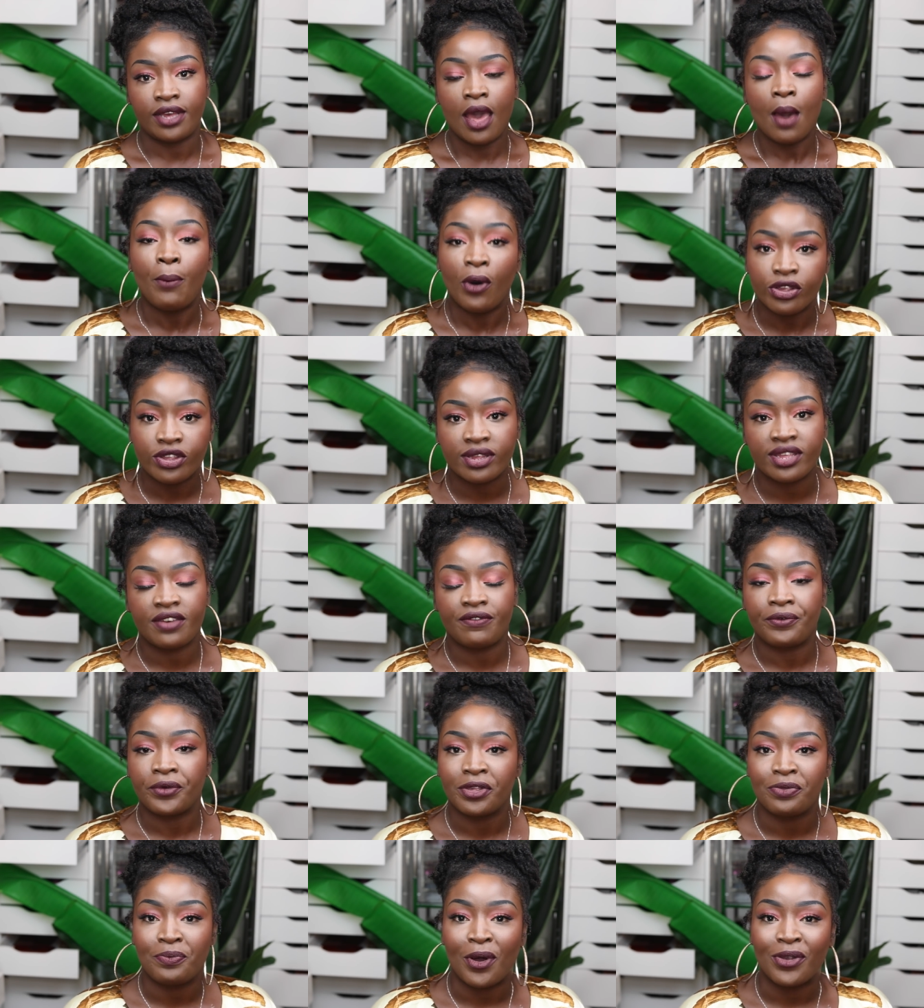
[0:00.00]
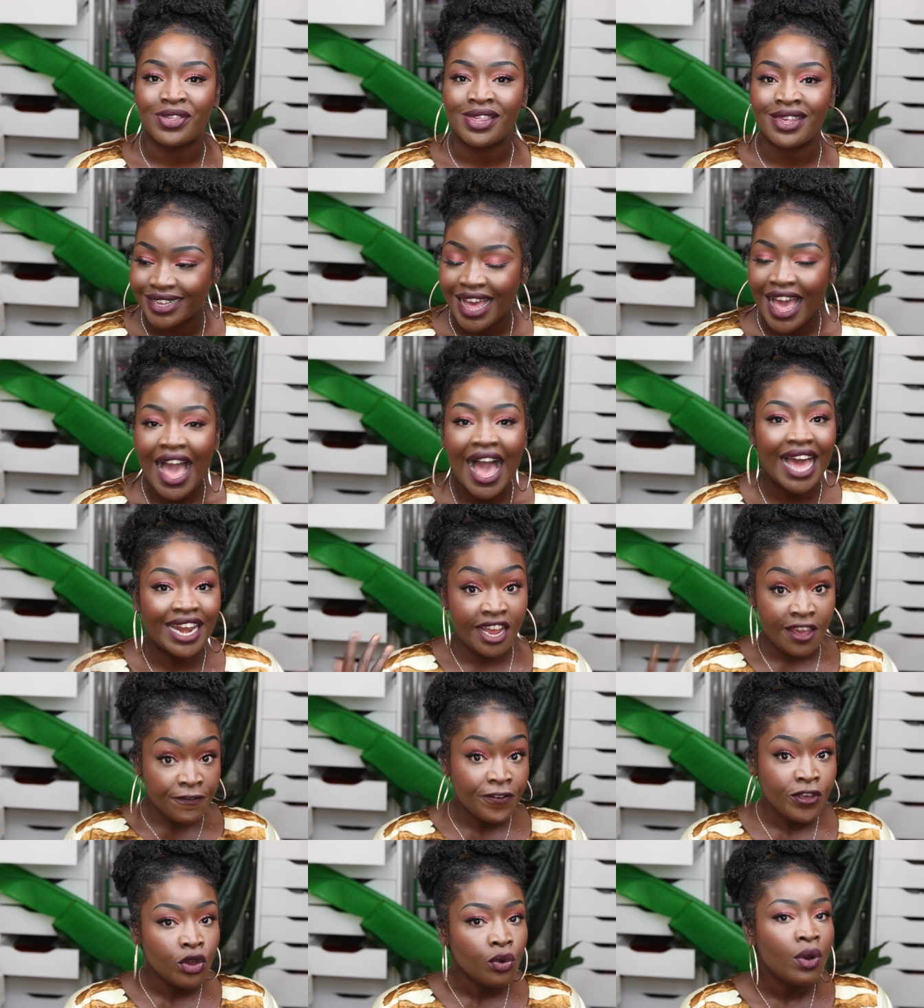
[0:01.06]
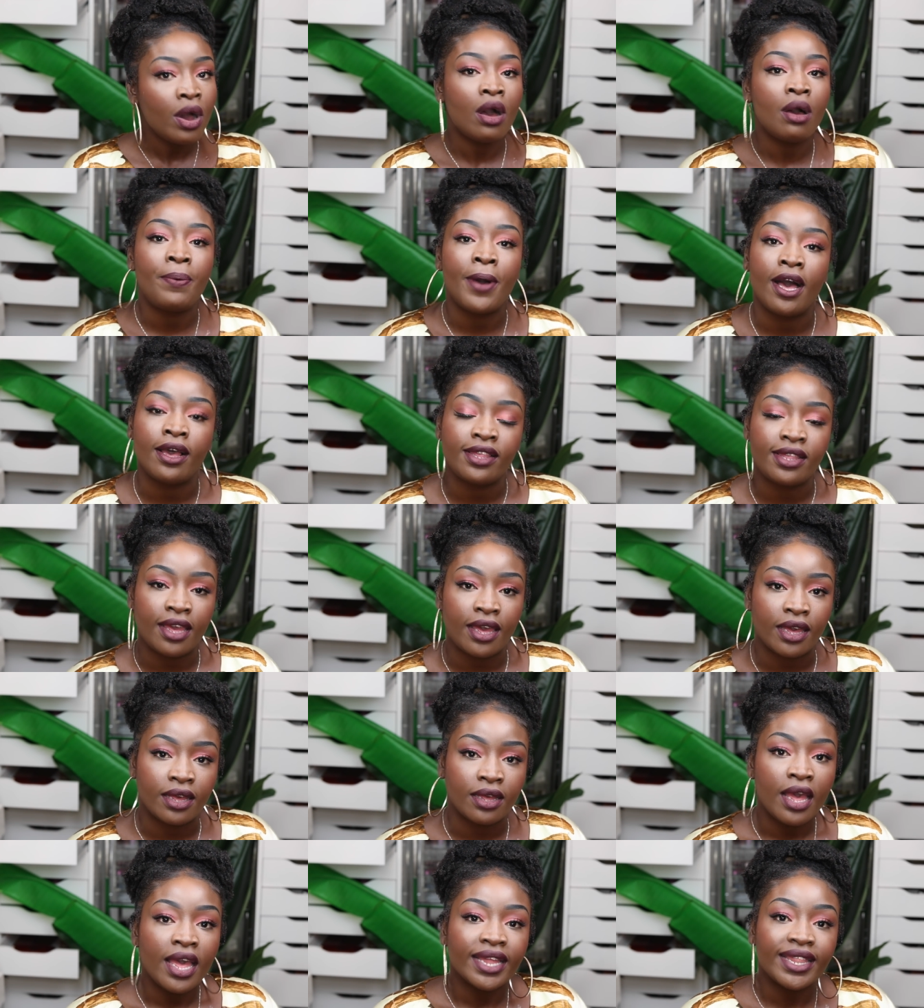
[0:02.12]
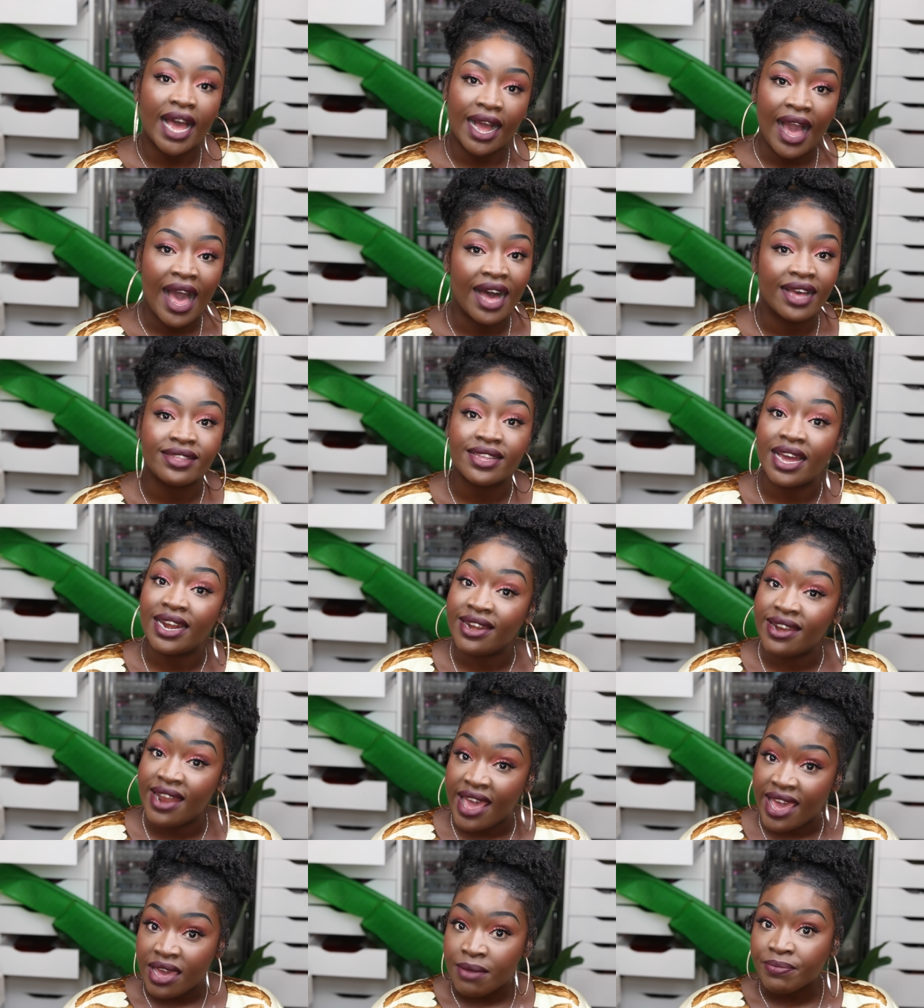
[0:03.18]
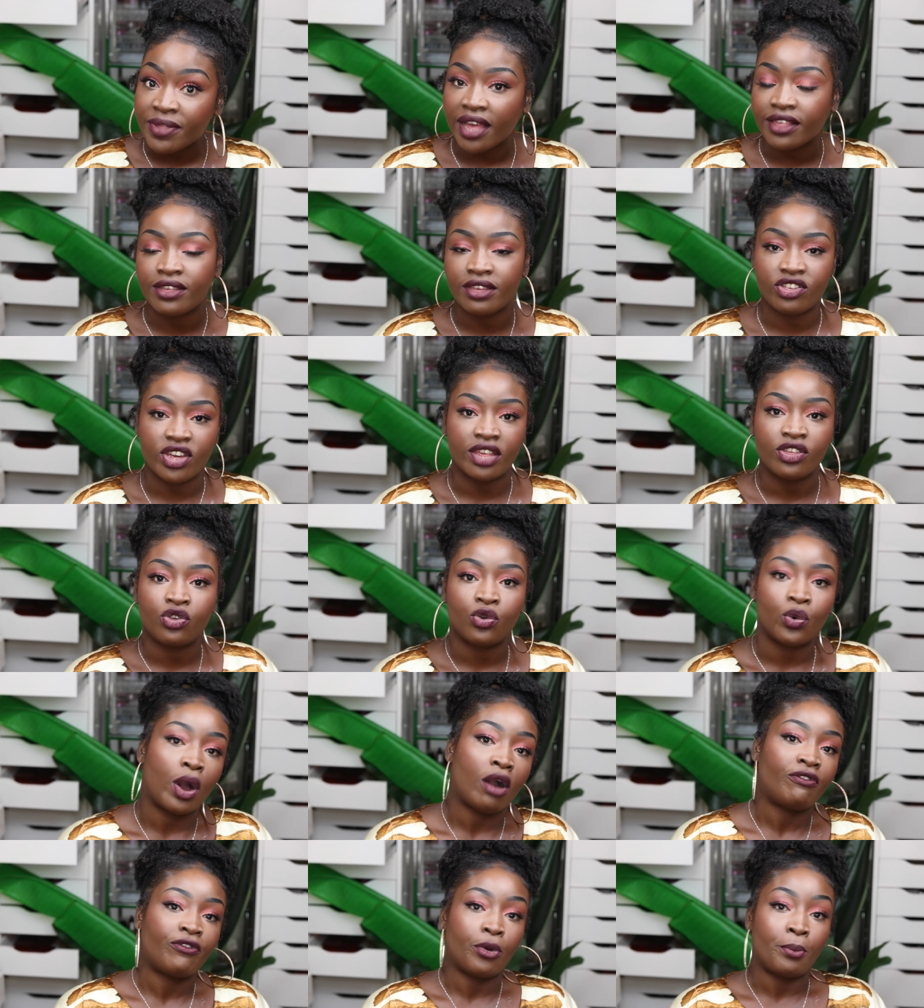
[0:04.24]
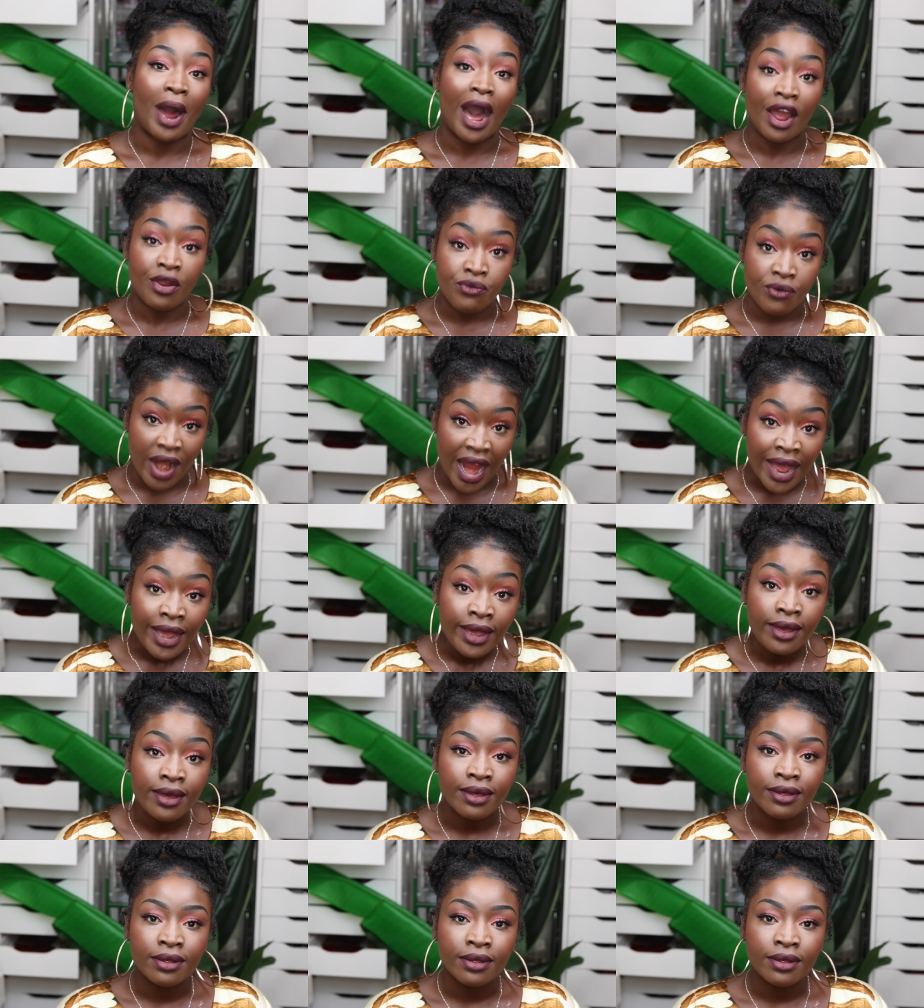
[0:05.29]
positive responses. And if you are a person that has a name that suggests you are from Iraq,